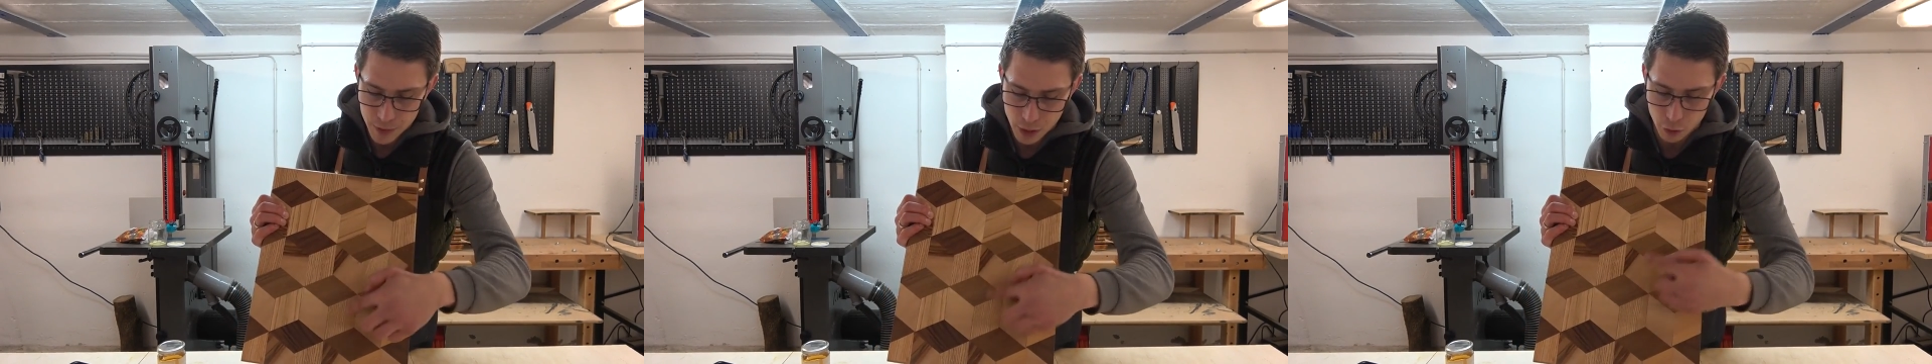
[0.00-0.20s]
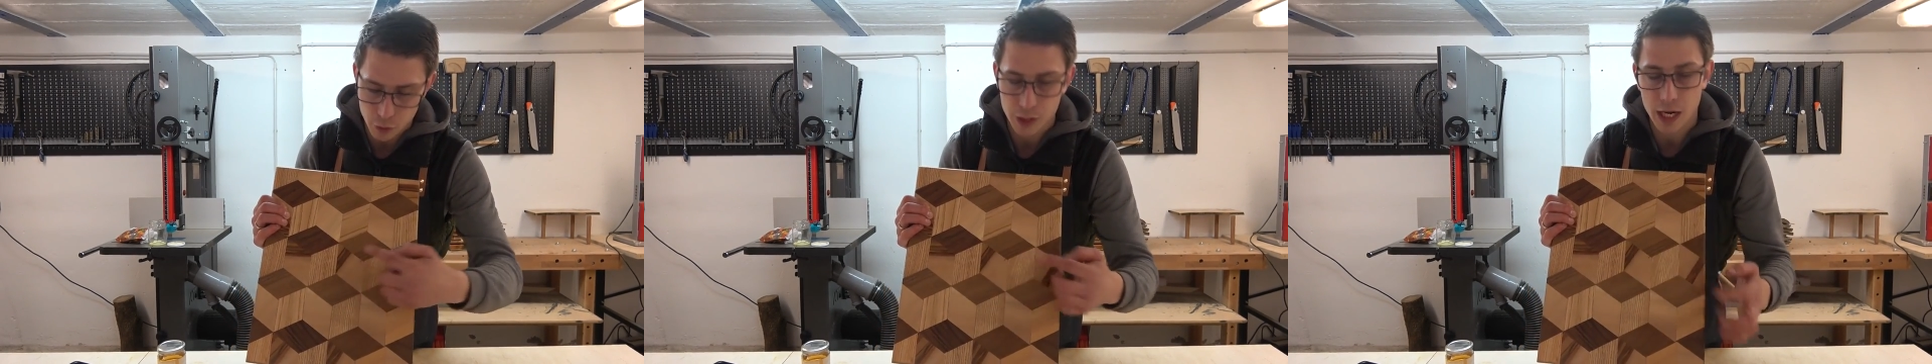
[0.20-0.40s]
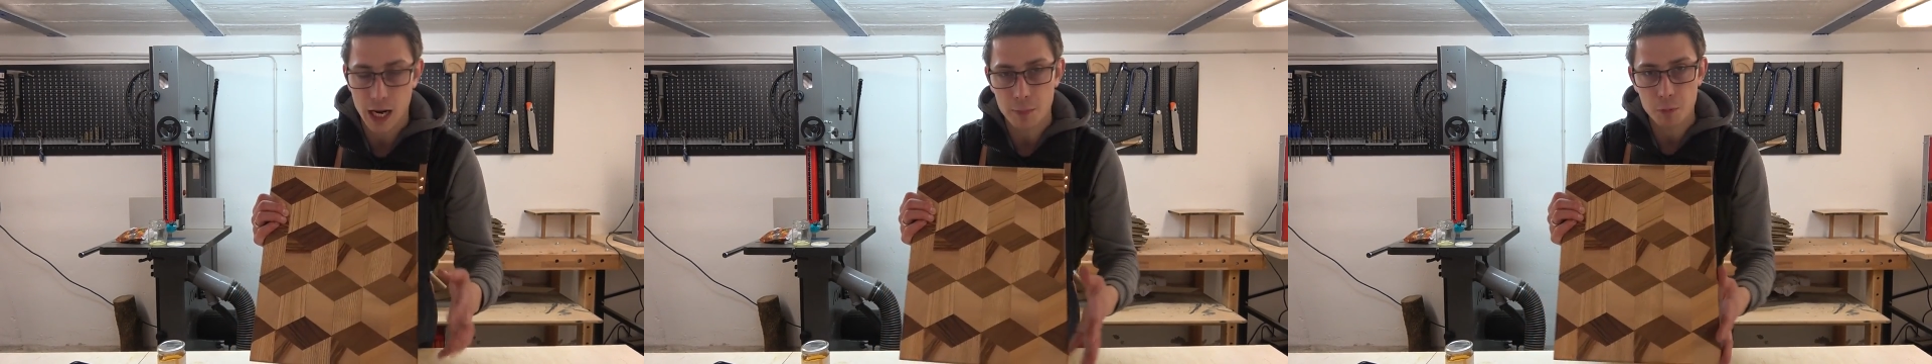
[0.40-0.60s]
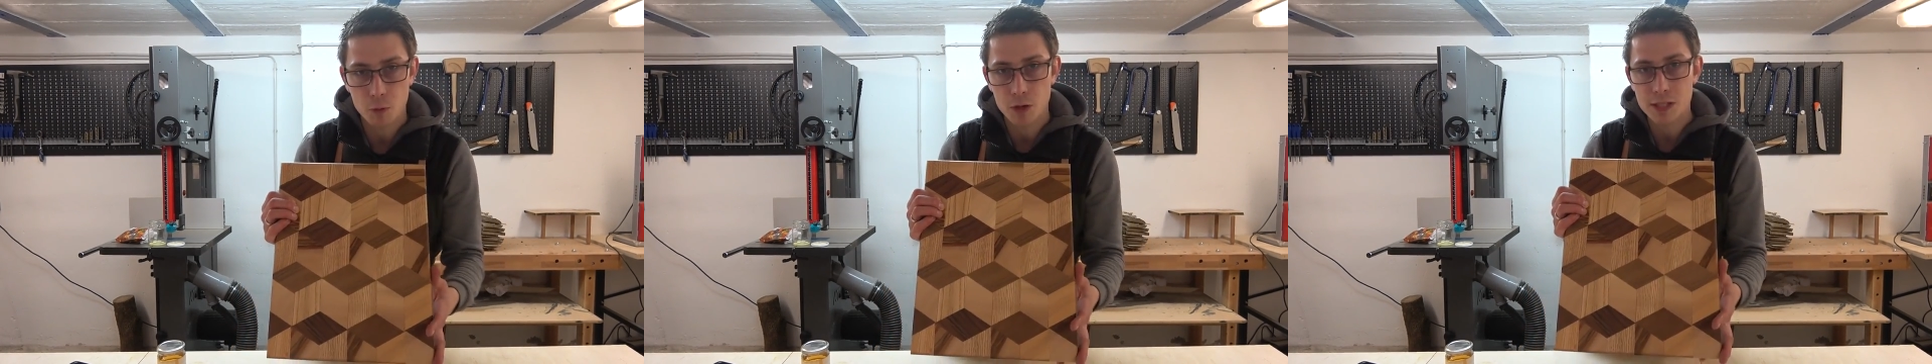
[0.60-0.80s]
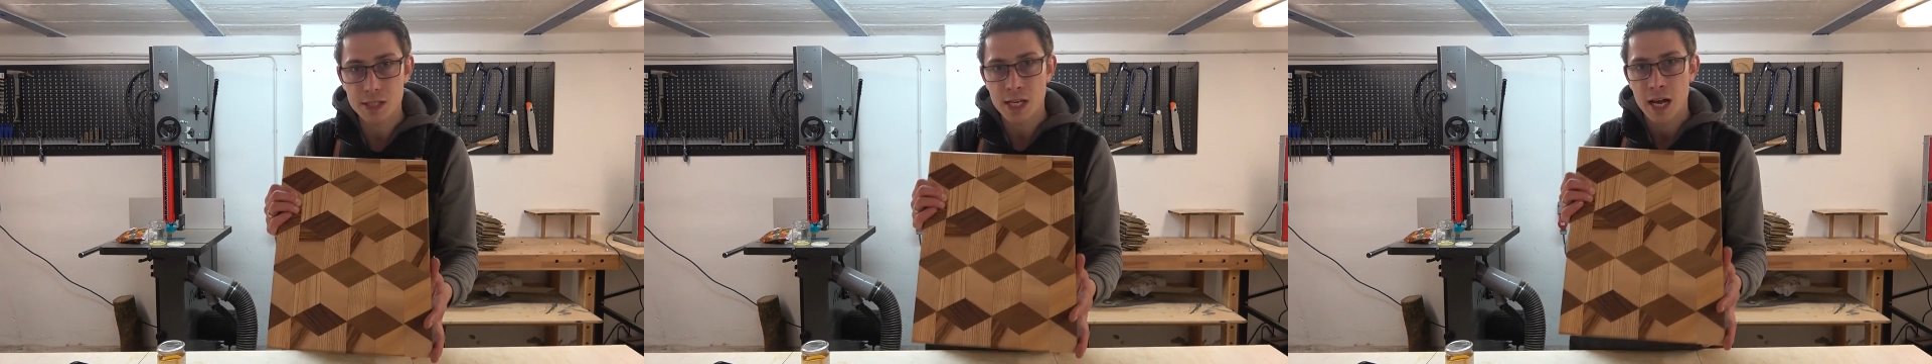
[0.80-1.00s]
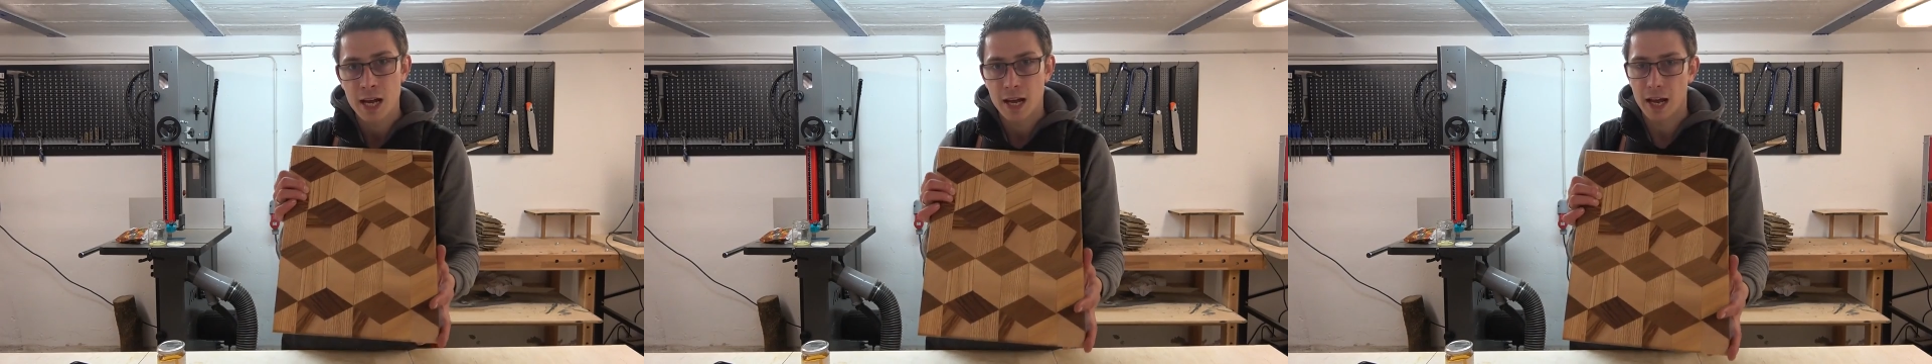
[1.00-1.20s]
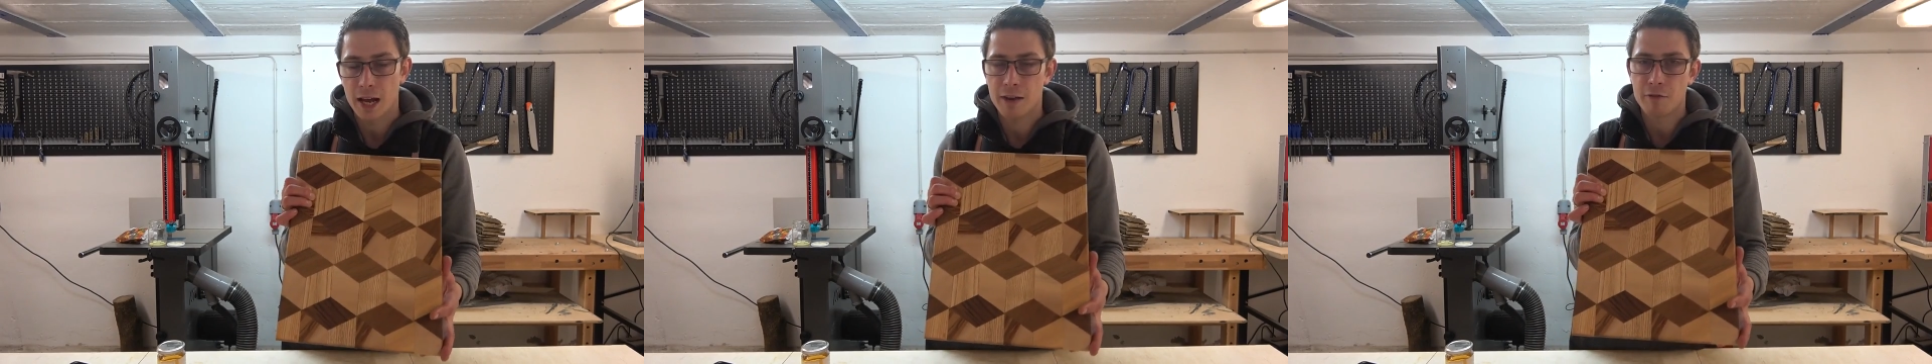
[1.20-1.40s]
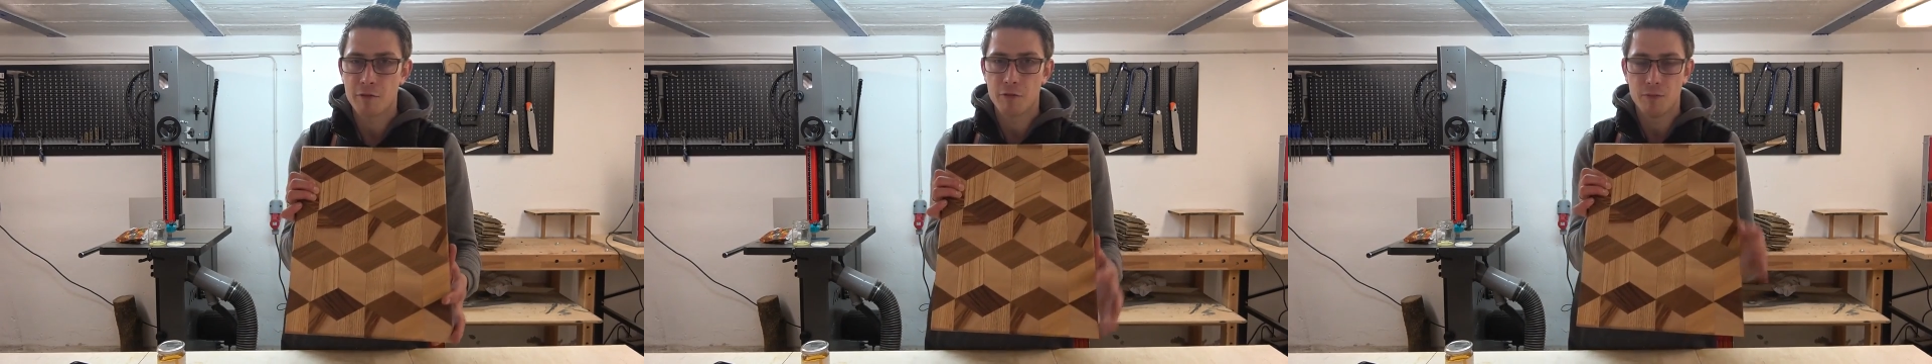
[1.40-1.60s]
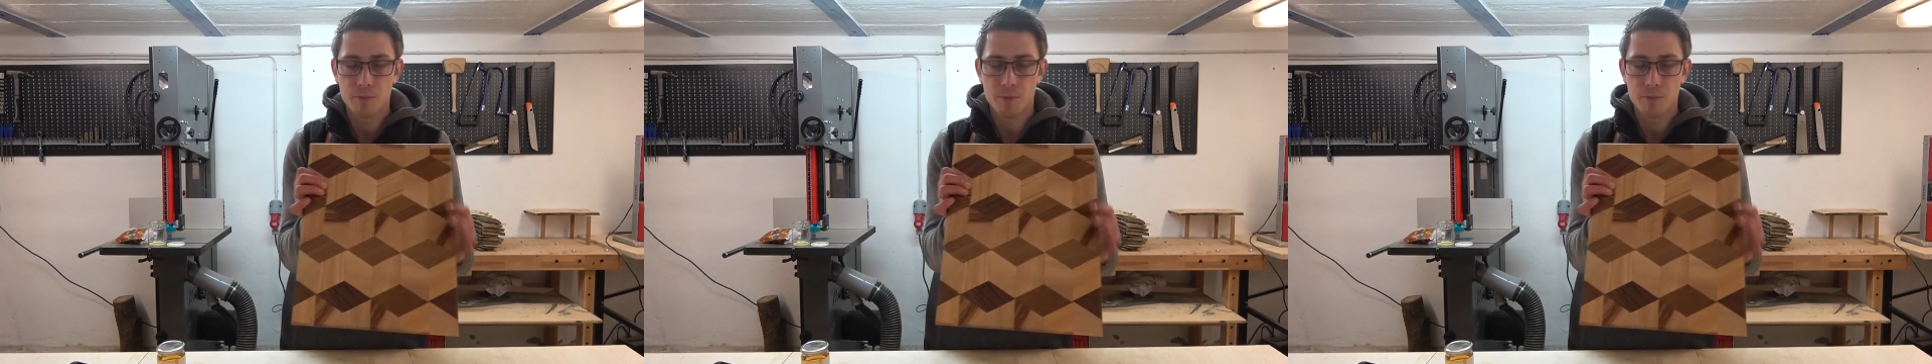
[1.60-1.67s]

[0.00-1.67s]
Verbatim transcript: going upwards and